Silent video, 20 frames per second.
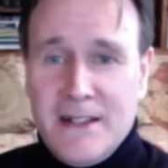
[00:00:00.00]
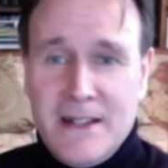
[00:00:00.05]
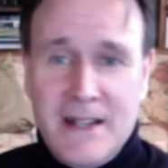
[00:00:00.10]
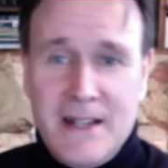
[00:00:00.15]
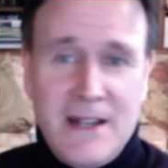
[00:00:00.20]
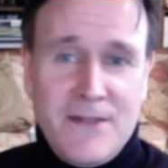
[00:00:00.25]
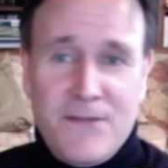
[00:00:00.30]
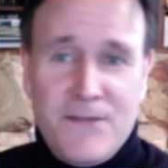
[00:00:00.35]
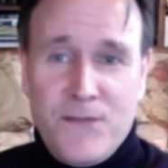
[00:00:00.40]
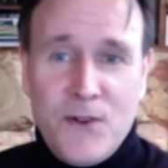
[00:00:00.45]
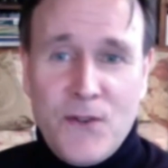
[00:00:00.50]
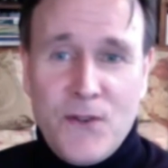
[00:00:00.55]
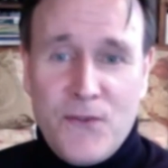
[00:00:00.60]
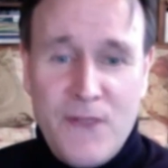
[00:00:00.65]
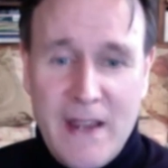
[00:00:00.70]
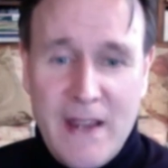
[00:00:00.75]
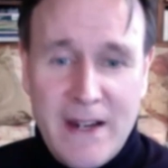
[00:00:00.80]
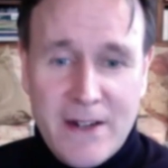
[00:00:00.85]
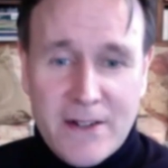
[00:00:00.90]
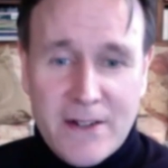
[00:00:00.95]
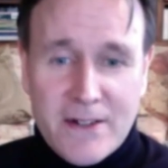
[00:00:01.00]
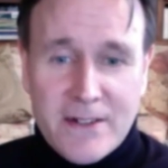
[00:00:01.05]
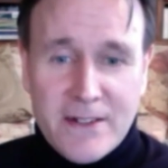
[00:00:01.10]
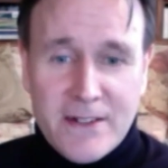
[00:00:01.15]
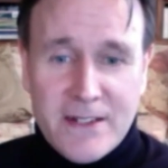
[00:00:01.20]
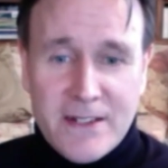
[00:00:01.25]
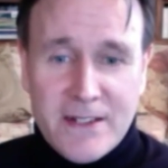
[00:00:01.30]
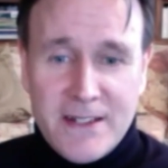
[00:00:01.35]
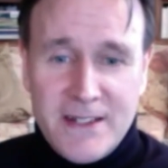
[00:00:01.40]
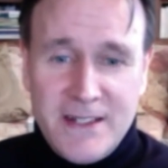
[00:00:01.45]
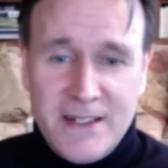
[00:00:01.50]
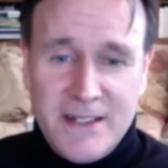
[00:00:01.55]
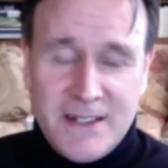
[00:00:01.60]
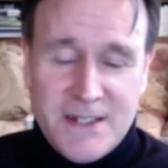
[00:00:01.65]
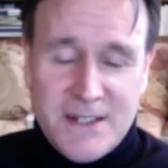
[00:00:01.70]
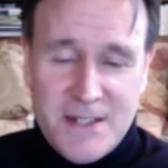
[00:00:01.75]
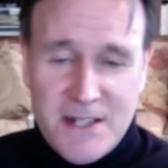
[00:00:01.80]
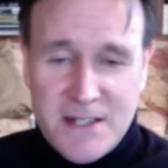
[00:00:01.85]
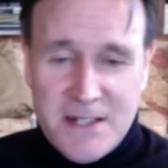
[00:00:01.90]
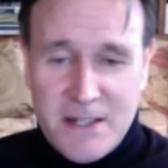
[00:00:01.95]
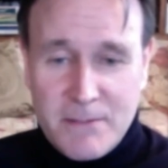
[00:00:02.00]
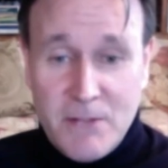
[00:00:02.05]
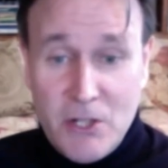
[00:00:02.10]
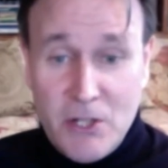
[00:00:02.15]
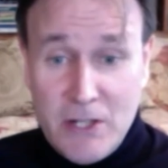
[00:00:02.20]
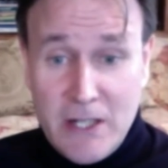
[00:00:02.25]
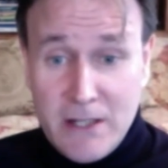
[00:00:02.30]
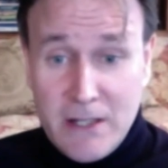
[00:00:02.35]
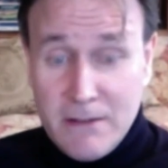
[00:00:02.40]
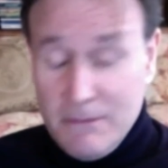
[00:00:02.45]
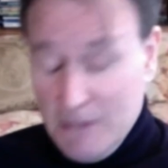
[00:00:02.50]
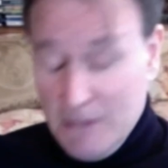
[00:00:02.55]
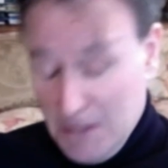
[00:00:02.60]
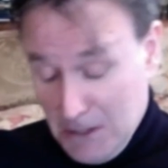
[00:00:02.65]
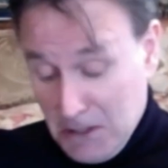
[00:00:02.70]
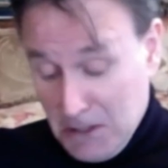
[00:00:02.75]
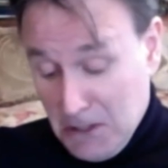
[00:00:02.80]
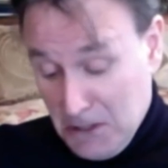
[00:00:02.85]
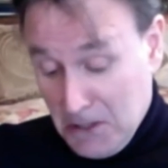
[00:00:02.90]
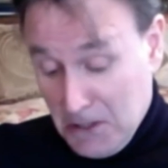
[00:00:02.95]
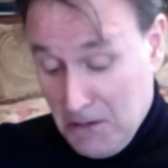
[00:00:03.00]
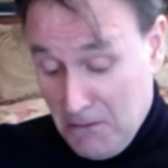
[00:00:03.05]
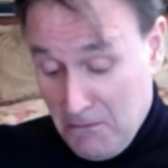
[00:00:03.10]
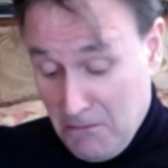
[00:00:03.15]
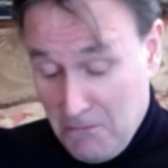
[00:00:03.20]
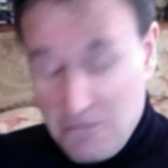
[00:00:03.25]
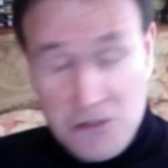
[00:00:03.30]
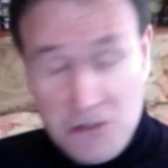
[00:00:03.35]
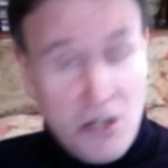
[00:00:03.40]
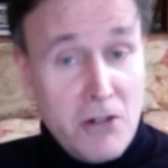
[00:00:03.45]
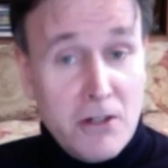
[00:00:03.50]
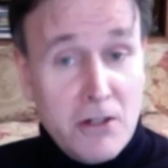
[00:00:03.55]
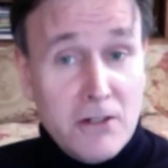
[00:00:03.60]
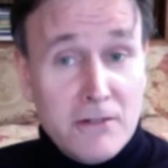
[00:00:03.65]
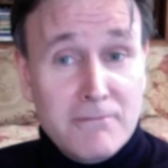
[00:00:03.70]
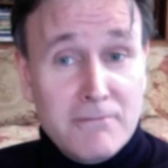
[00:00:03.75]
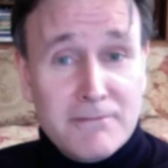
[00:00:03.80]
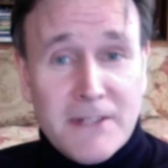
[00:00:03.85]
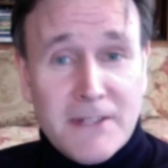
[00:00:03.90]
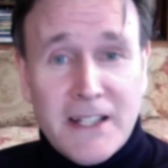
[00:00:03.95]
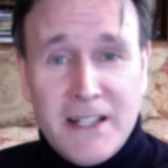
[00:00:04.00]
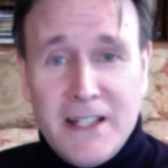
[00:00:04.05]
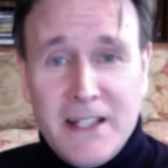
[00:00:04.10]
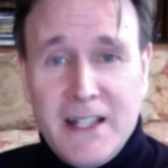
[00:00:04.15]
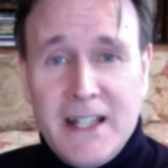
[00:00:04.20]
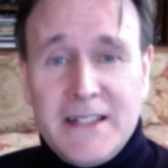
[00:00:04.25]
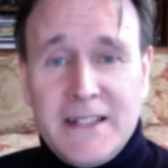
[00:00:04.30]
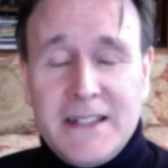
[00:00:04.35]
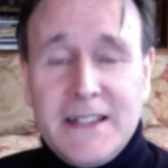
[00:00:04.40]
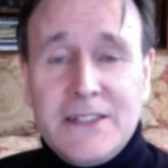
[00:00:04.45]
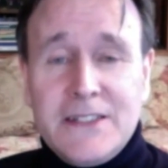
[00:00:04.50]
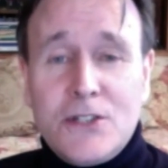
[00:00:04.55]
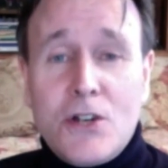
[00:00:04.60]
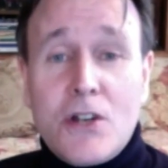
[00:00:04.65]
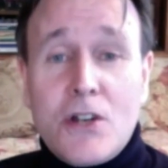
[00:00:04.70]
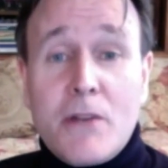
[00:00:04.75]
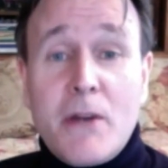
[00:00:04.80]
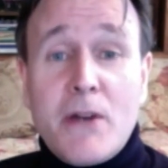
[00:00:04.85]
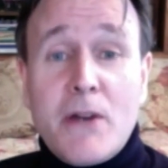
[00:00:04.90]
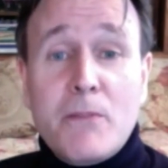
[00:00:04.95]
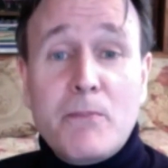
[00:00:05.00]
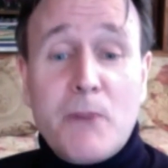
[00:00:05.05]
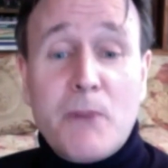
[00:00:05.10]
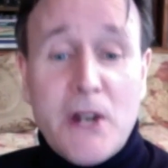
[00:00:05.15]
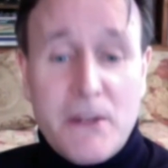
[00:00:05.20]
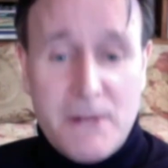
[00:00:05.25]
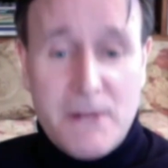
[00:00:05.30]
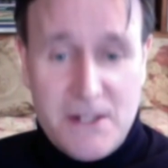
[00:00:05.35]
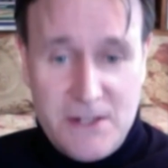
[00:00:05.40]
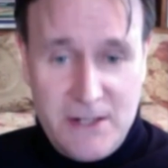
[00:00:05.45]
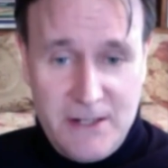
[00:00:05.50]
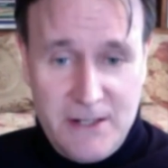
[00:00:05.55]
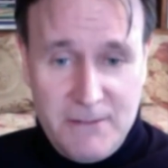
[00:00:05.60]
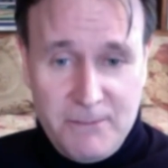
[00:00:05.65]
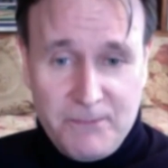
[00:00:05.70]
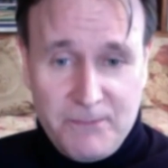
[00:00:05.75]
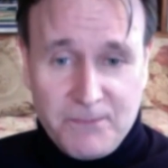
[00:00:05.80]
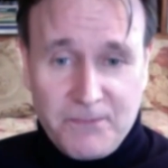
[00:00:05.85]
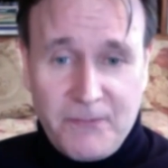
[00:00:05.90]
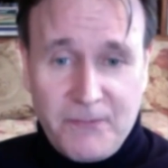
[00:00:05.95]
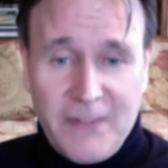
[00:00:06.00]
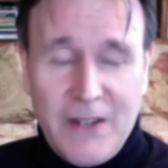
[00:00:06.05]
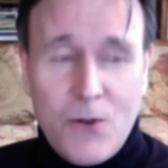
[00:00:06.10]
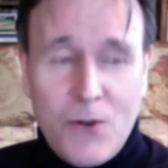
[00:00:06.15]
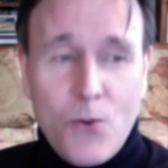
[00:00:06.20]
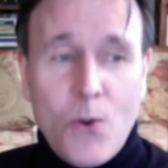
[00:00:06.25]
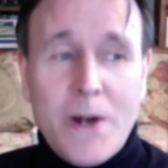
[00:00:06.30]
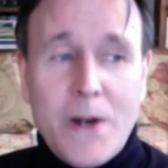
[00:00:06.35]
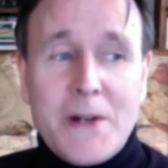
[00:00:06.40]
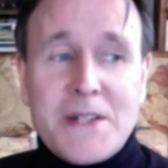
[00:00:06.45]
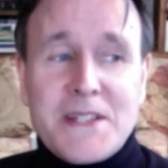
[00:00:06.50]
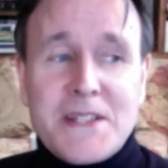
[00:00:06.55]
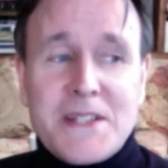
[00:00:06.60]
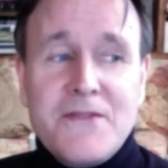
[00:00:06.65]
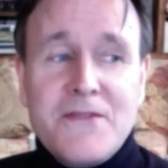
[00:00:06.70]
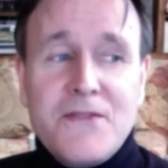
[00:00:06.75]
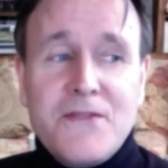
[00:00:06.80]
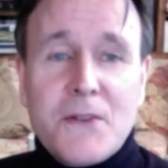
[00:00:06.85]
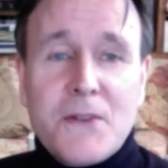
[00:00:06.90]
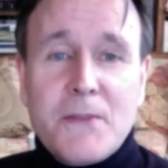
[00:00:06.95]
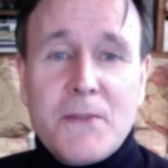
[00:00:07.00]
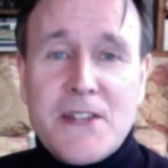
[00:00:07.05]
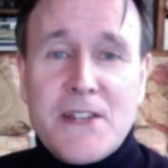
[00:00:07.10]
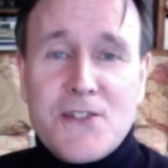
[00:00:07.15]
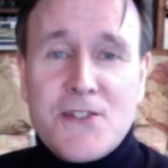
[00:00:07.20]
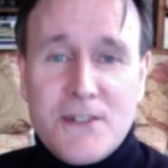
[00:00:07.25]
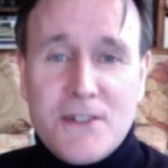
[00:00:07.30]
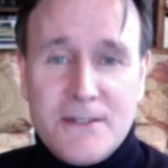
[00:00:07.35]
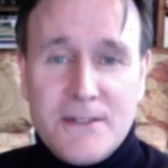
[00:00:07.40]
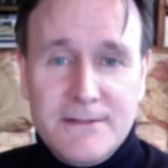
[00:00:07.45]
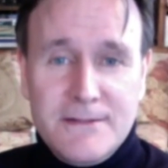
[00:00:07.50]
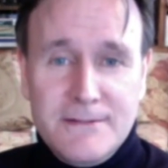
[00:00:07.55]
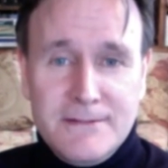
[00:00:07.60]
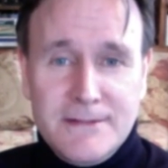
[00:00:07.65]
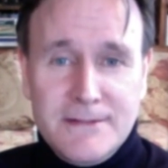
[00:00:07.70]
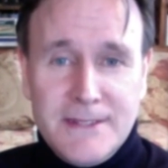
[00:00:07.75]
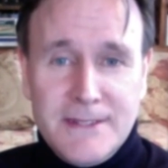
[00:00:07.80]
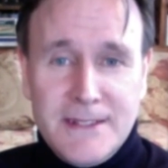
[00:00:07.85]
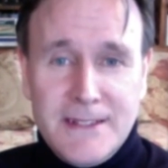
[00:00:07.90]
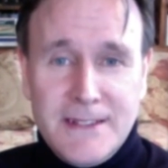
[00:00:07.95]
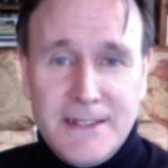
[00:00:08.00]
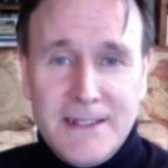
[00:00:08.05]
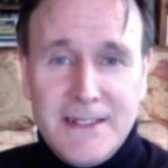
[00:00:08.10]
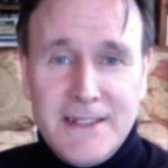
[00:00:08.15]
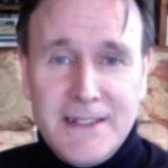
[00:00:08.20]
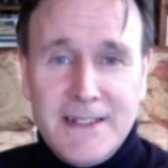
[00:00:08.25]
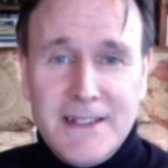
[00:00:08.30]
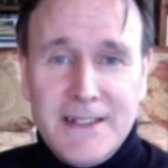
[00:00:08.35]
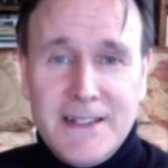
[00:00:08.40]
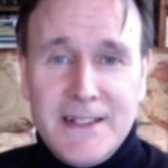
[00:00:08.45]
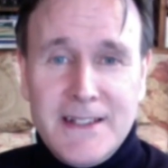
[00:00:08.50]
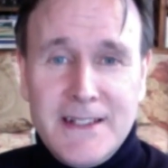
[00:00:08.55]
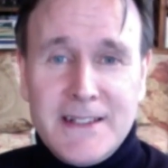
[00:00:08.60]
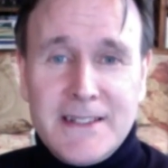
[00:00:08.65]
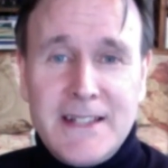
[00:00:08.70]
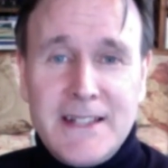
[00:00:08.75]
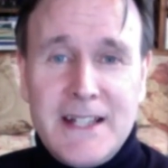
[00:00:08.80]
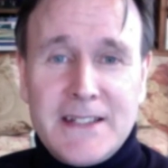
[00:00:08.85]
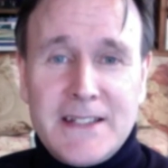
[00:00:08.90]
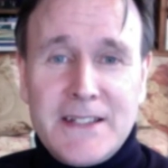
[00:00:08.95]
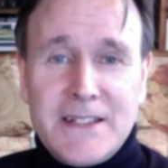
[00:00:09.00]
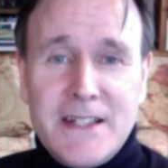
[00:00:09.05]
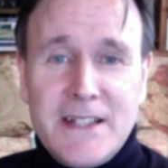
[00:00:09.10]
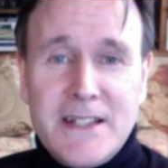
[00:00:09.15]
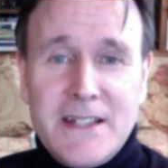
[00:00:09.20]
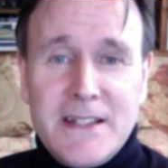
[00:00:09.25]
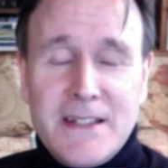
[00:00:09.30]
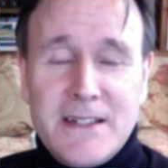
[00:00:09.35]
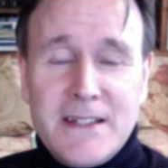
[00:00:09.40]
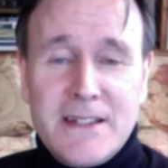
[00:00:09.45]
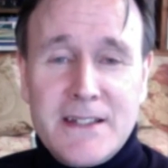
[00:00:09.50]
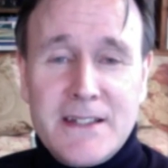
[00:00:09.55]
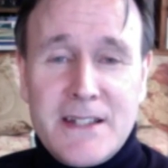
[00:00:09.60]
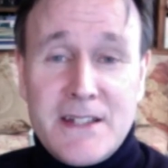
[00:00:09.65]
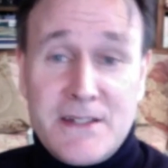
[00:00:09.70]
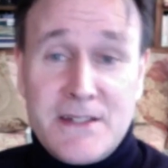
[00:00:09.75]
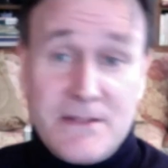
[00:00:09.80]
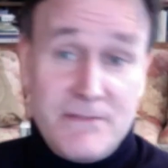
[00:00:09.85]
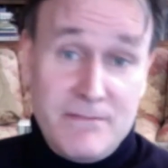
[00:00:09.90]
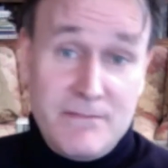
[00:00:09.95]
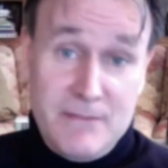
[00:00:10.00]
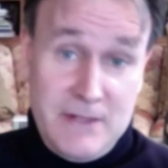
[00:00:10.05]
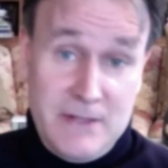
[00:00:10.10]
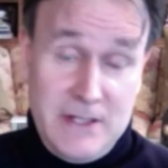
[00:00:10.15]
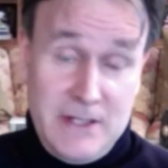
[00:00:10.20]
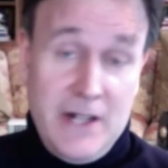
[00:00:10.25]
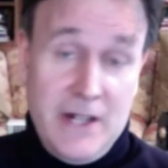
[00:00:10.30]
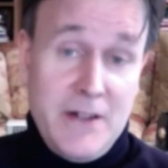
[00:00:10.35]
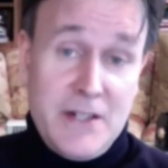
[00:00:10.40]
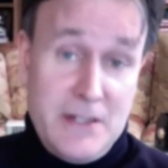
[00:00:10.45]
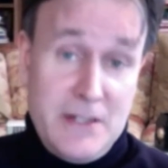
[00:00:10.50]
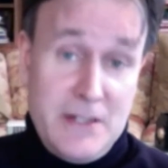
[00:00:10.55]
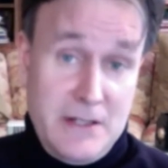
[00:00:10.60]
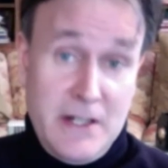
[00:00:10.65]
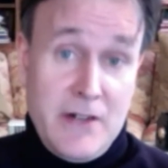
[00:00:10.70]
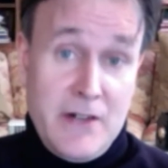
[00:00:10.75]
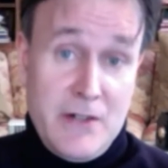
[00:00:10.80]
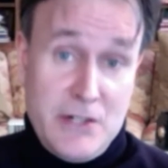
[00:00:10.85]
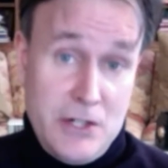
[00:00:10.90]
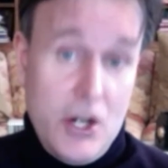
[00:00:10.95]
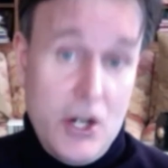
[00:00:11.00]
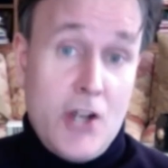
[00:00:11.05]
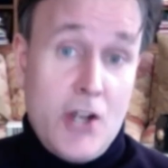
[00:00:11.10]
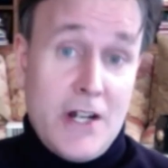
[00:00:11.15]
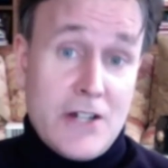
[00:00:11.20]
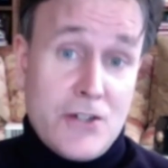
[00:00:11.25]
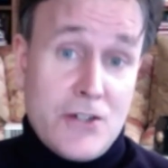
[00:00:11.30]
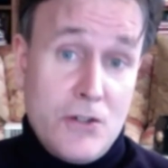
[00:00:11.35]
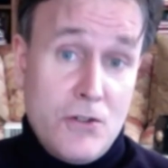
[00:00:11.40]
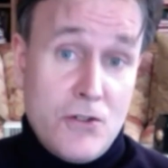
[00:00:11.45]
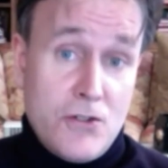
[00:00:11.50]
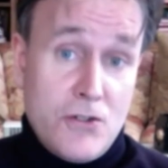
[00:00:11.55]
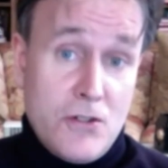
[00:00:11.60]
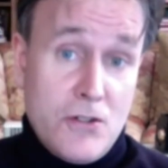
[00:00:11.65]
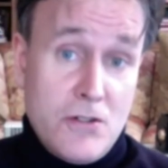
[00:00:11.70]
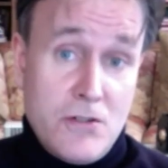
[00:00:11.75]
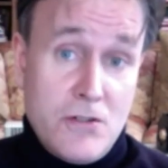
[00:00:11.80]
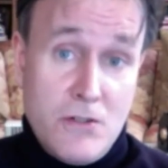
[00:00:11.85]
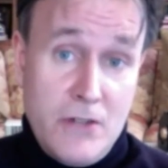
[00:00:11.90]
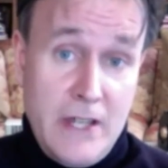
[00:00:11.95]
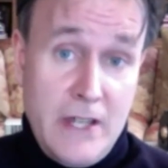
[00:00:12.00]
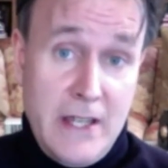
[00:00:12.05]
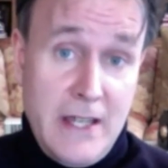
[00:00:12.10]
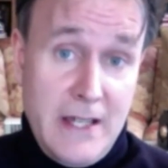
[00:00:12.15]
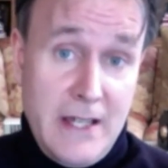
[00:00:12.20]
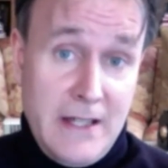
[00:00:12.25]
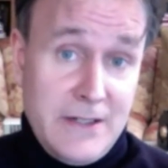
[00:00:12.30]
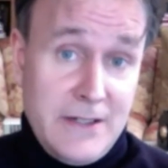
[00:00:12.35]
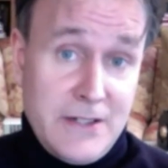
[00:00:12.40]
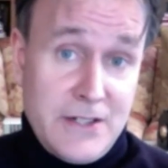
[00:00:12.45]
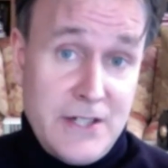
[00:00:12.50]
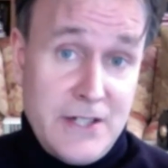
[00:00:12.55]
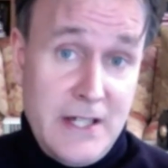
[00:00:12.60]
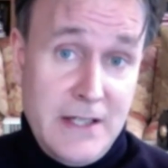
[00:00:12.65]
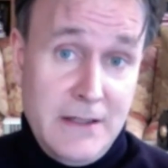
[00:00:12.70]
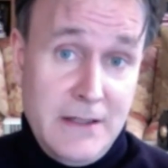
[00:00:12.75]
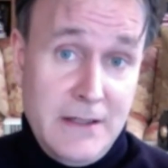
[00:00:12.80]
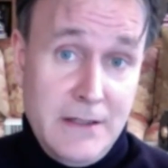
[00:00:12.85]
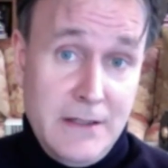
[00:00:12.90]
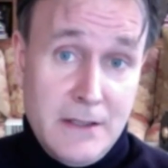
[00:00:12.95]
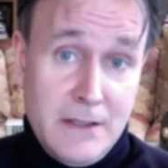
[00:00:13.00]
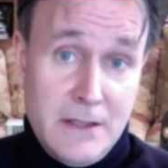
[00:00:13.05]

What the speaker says: a full failure in the system. Okay, so good. And then talk about privacy. Where is the information that there is local solutions? Okay, I understand.